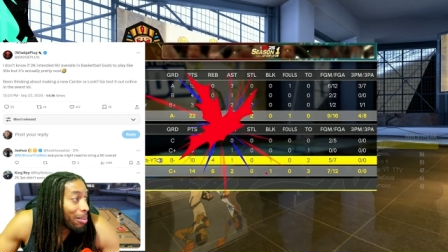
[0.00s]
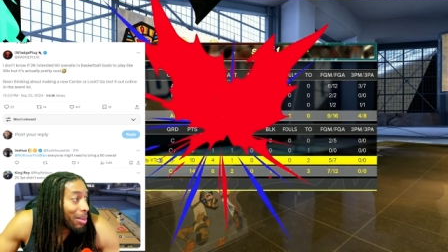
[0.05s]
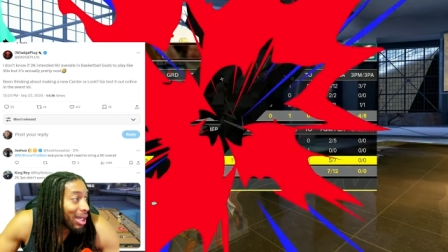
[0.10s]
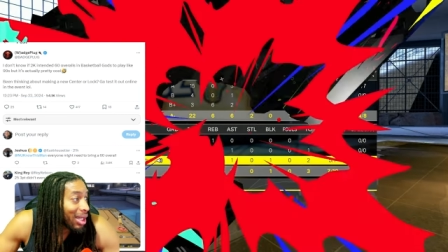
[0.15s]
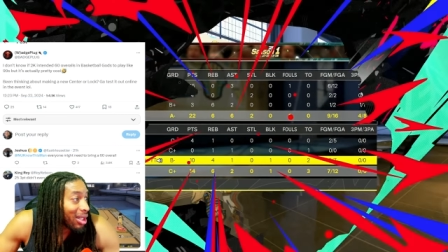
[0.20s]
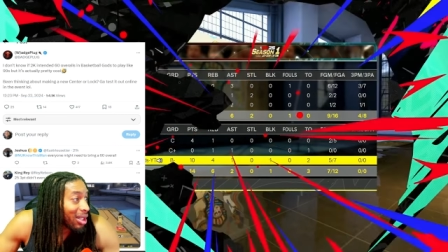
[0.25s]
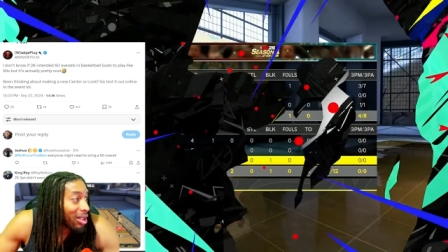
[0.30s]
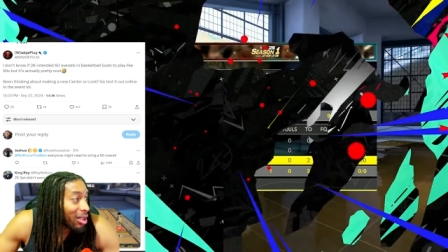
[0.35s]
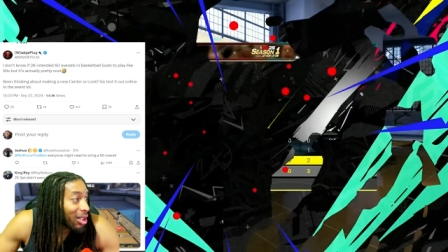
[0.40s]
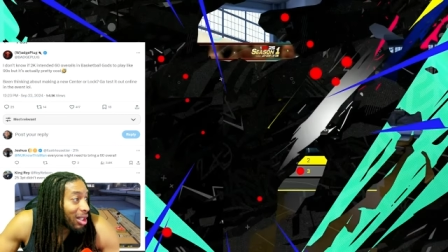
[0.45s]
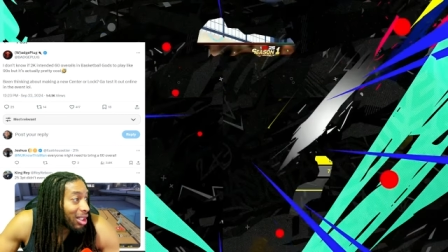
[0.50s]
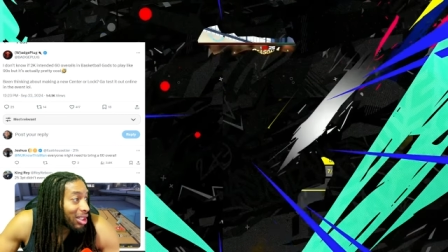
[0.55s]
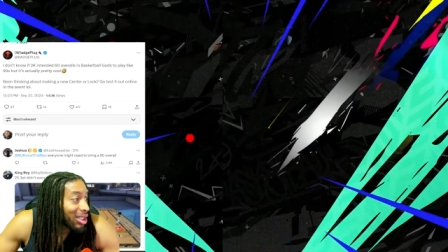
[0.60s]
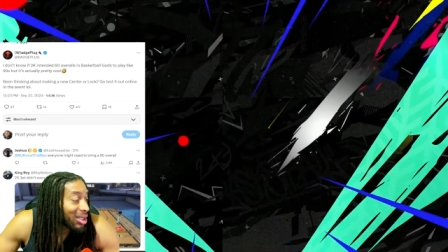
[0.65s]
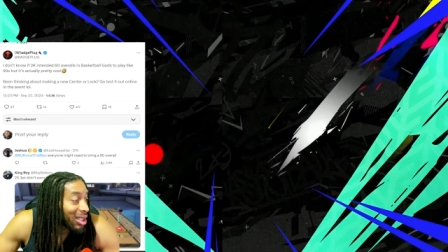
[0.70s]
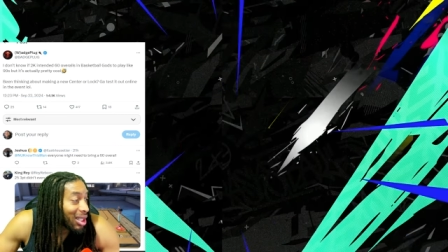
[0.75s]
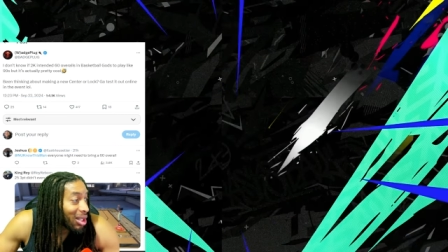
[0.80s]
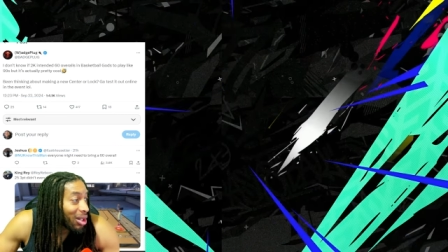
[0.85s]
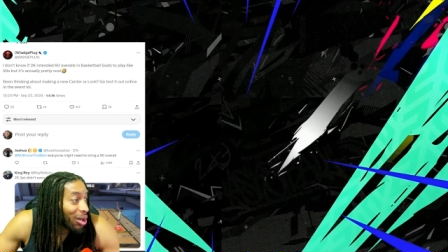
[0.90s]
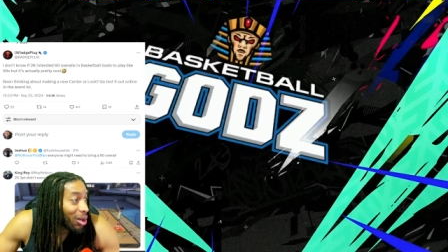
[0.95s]
making a, a
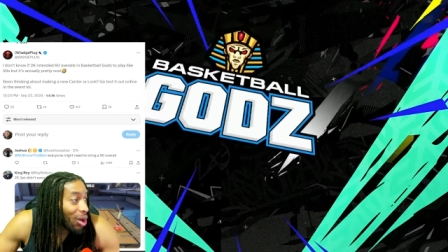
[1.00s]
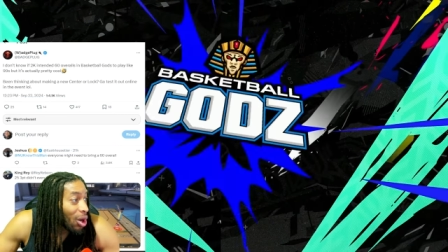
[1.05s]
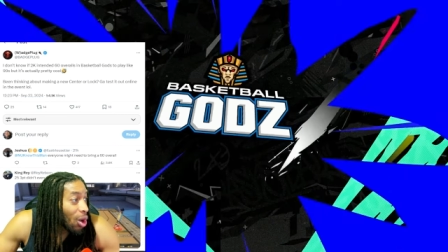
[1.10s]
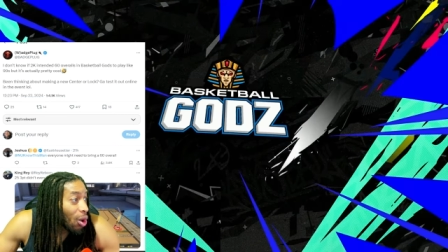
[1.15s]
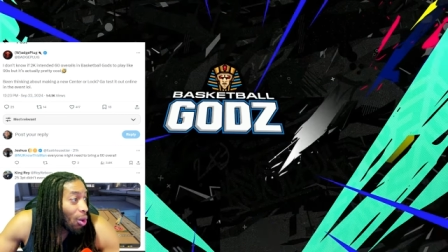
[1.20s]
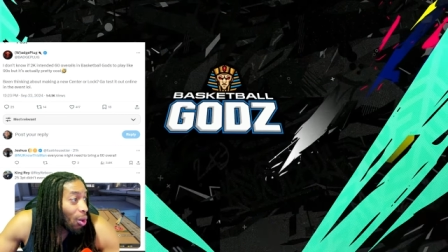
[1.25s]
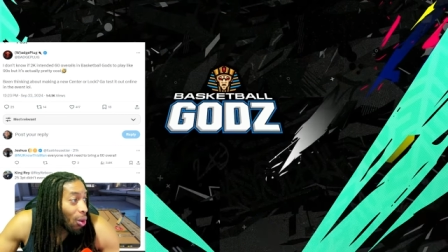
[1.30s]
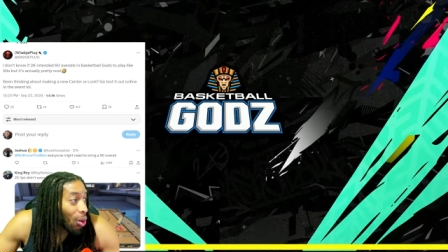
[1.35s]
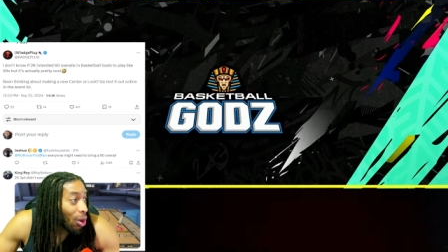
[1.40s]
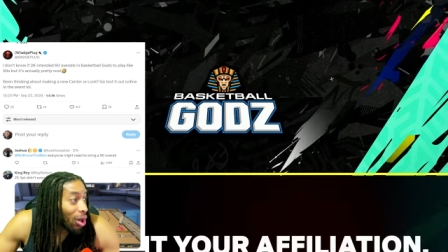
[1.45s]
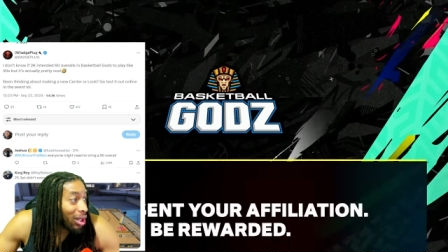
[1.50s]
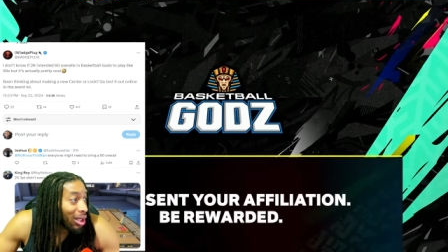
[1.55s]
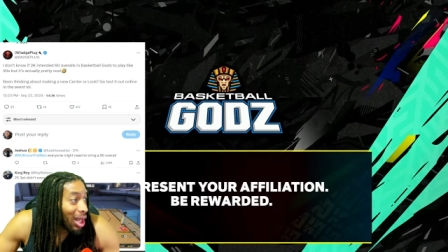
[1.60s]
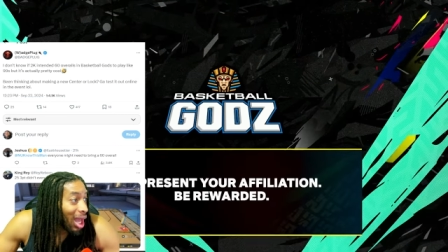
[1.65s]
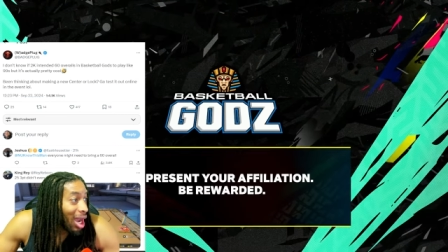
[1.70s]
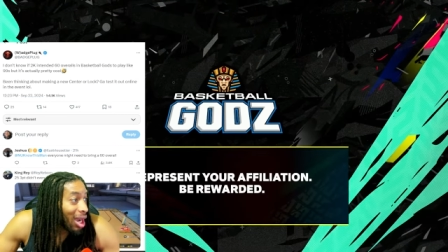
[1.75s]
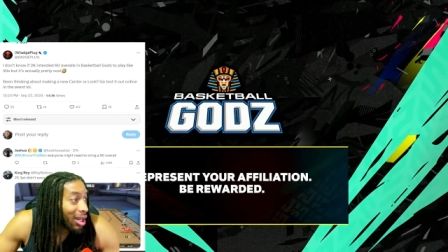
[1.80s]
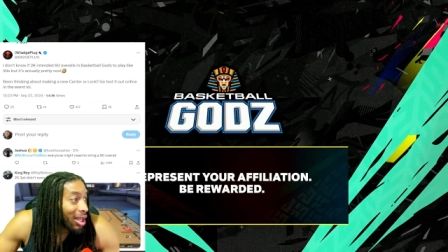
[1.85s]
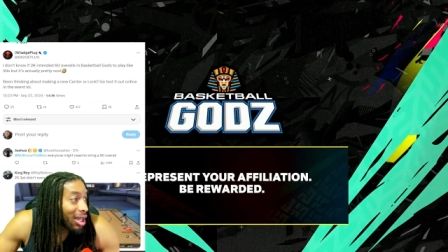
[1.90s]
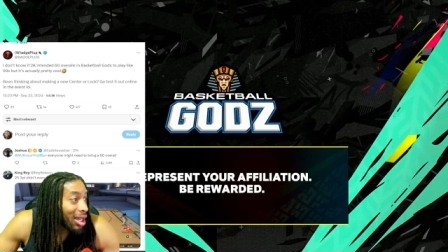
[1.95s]
center or a
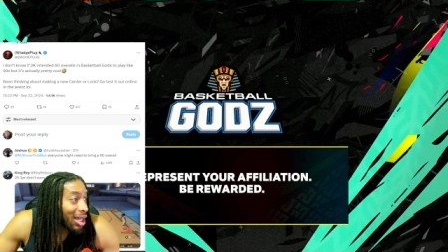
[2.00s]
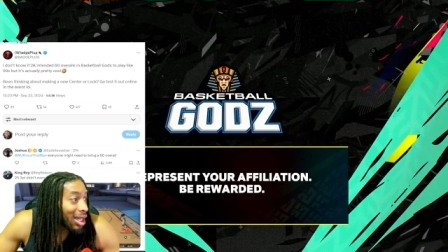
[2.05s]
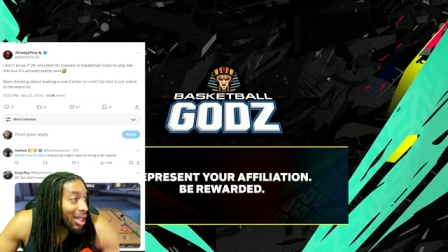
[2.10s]
lock."